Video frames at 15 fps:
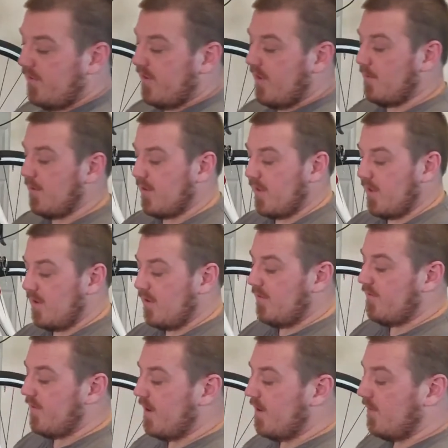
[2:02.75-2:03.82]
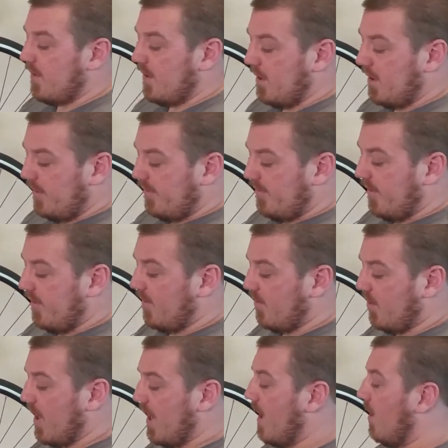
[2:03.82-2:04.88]
able to luckily find a really nice Celly
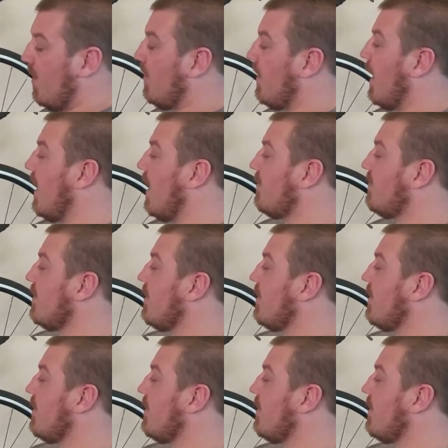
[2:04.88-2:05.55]
Royale that actually